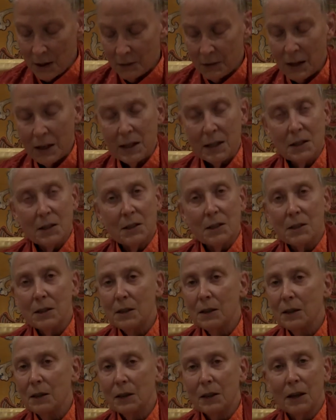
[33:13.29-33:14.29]
that he
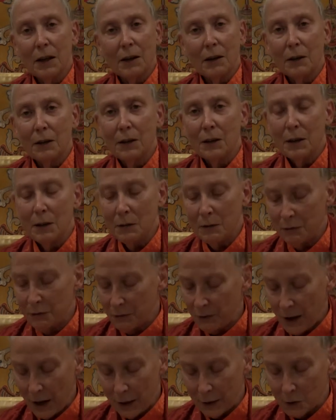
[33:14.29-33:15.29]
still carried a
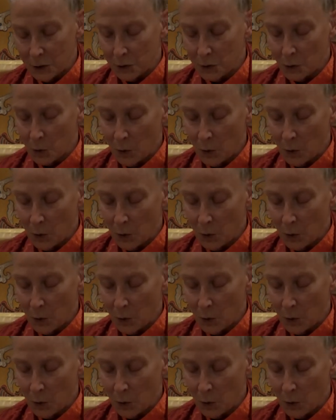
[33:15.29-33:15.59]
vast